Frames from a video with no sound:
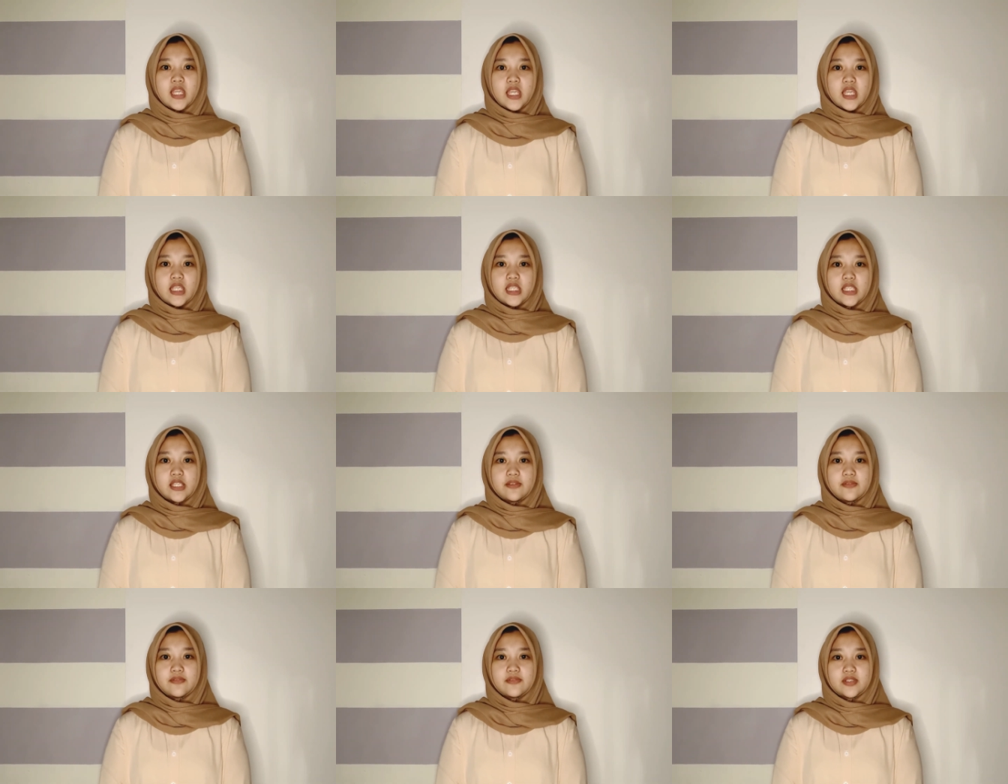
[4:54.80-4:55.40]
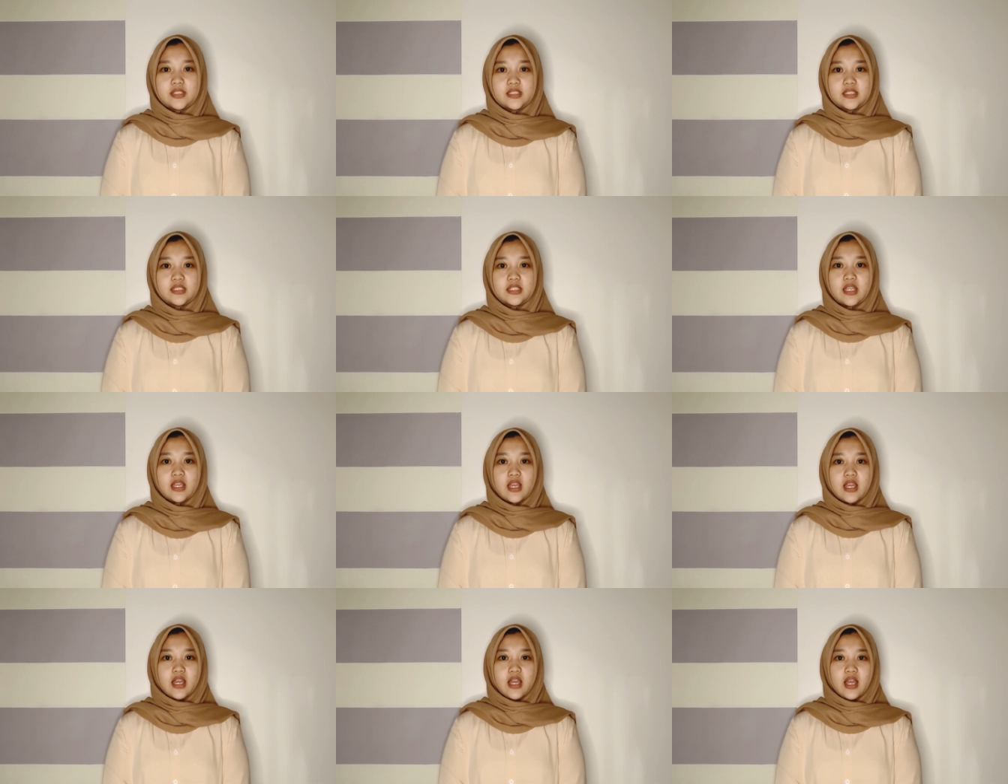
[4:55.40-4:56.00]
Even
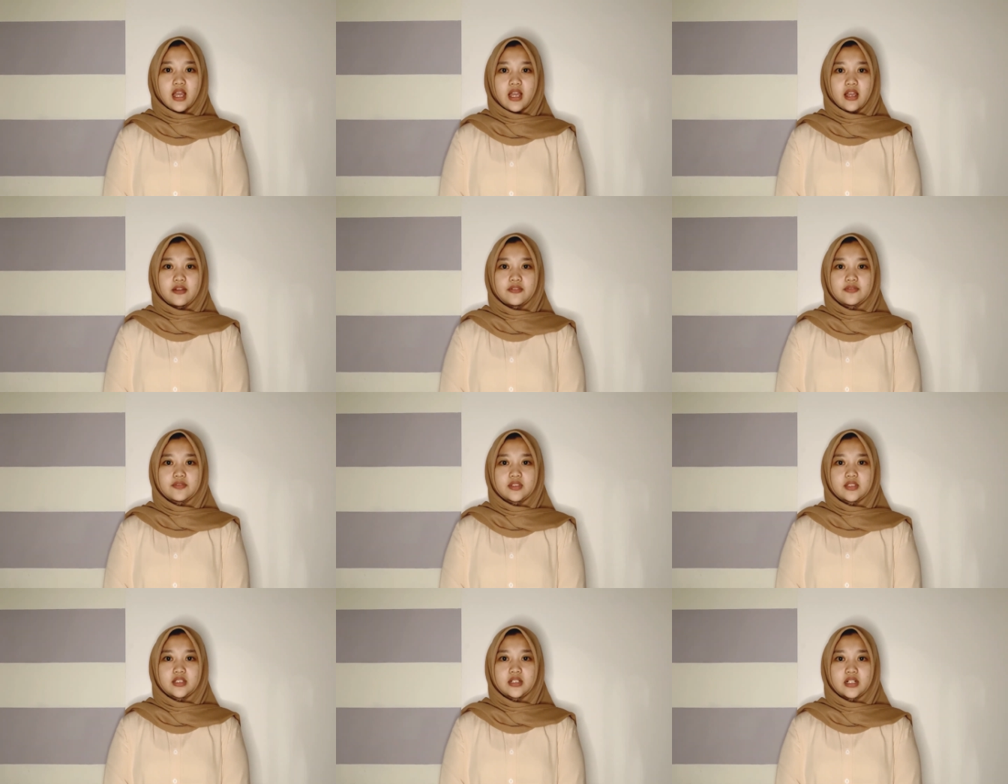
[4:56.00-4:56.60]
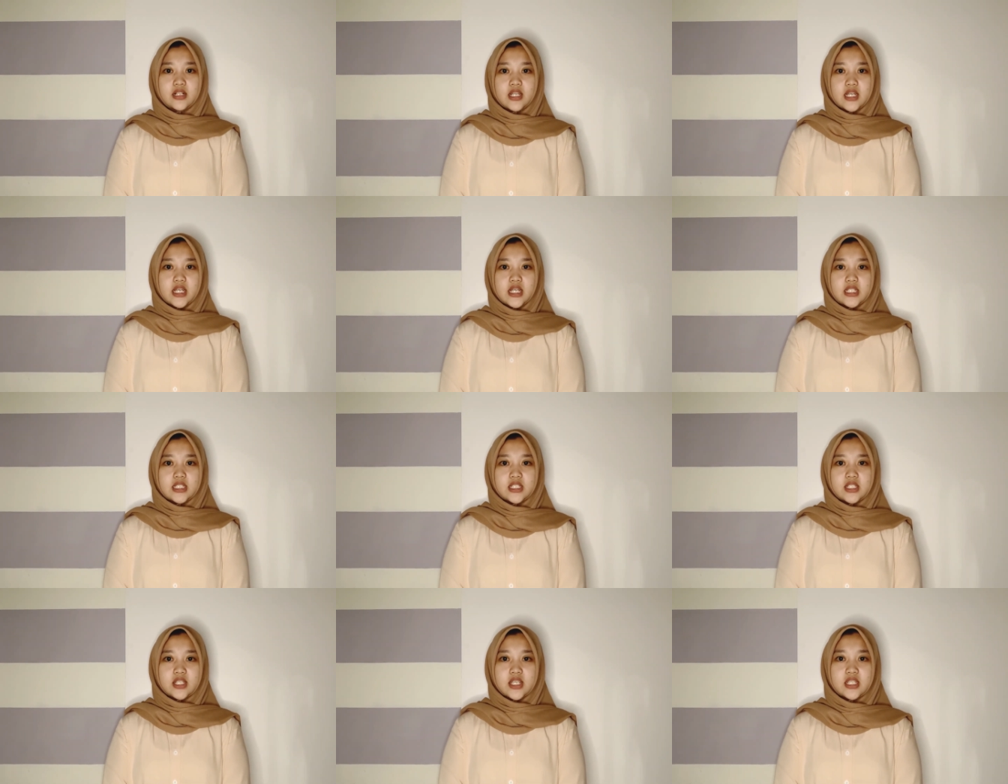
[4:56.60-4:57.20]
after
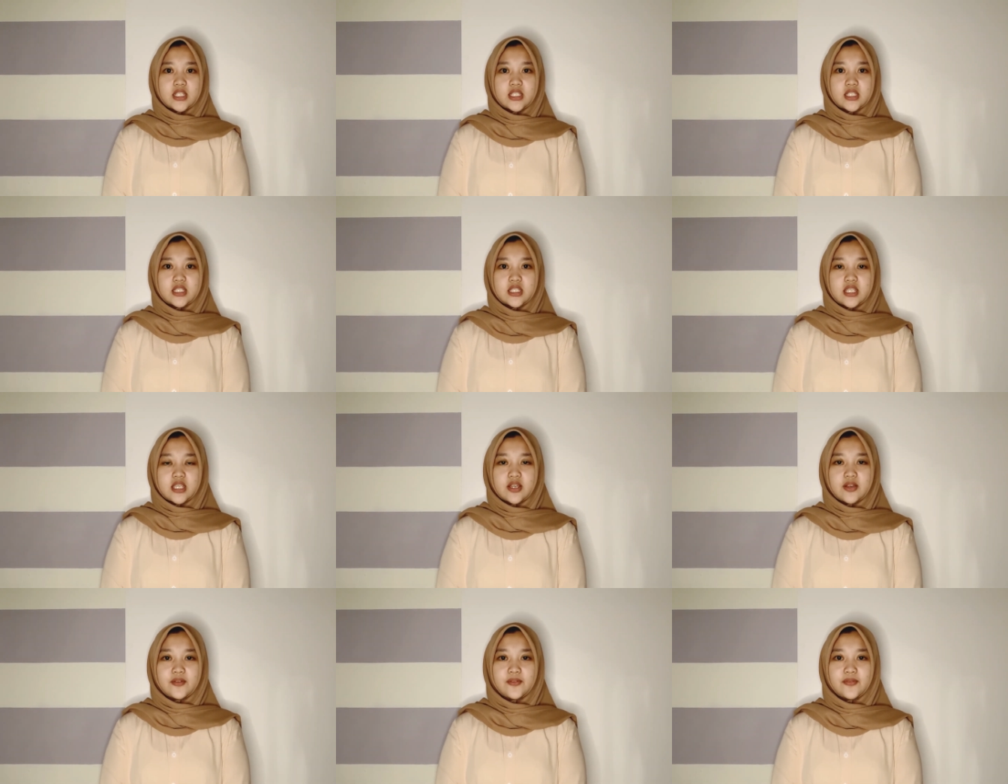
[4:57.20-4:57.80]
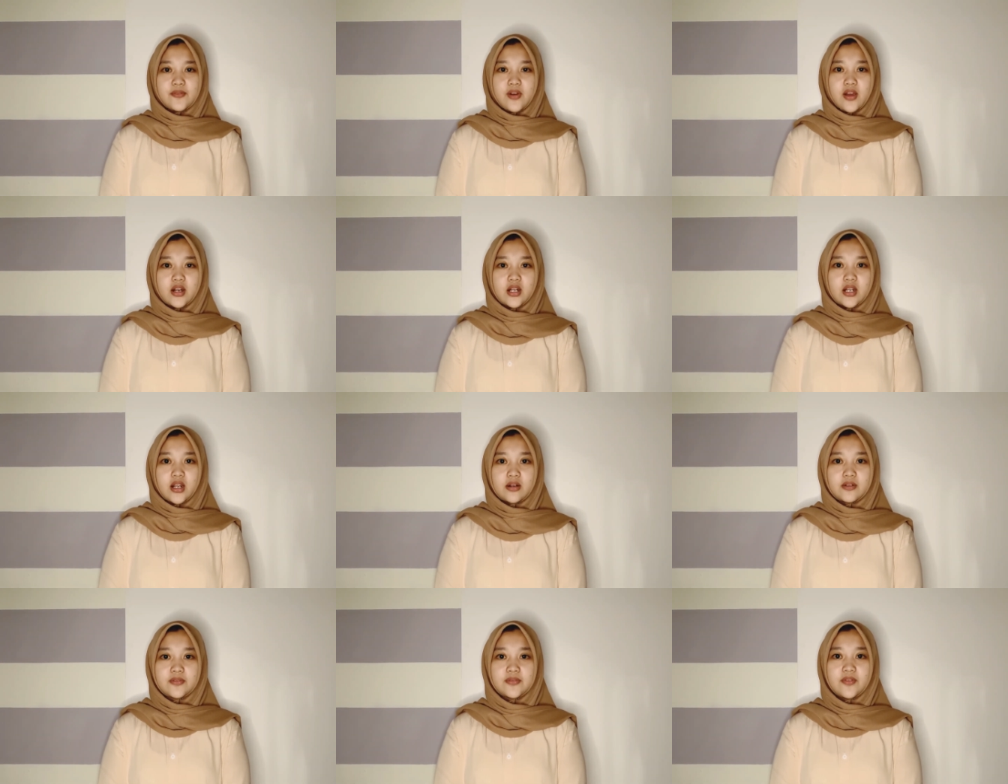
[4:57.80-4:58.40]
adjusting for
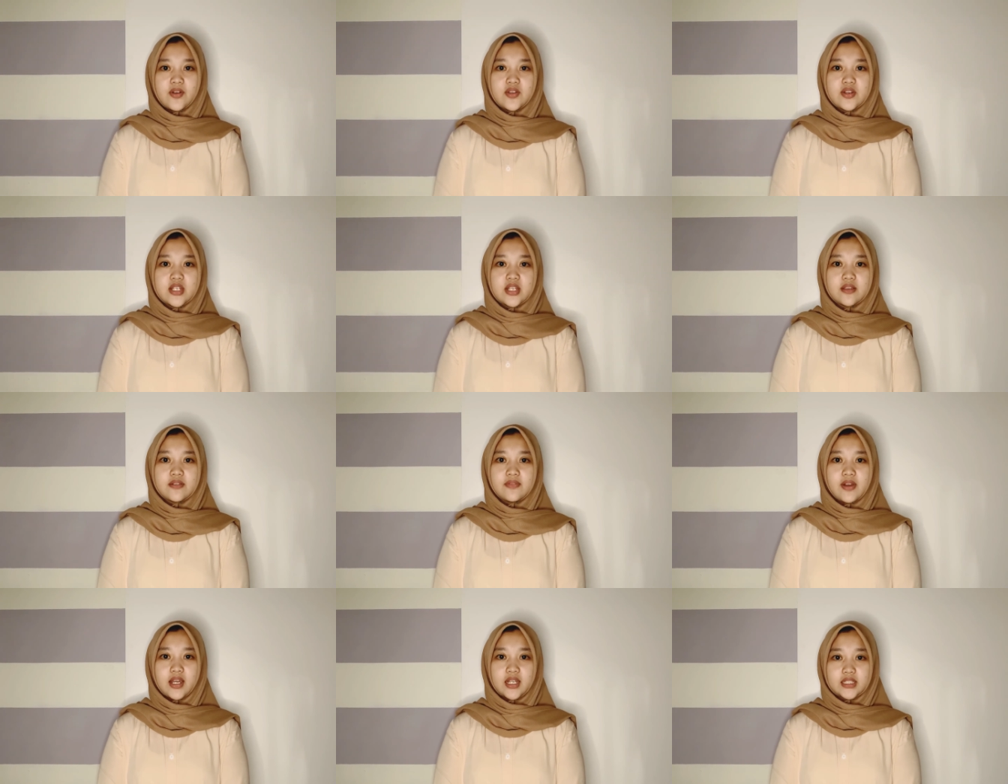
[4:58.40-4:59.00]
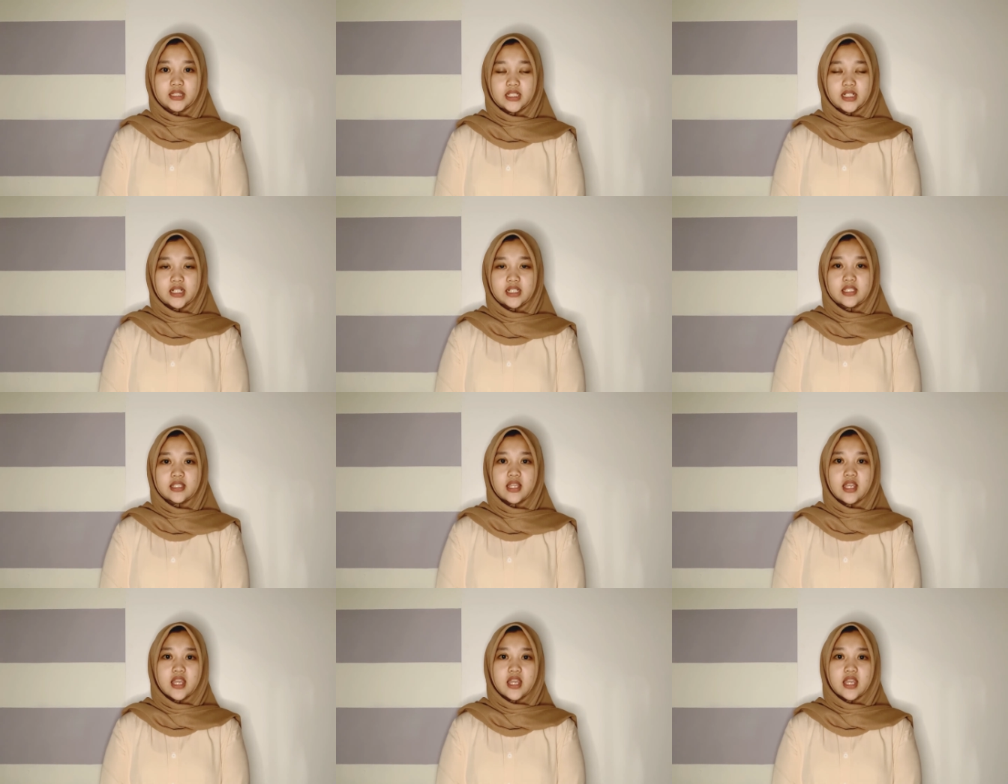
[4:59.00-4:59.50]
confounding factors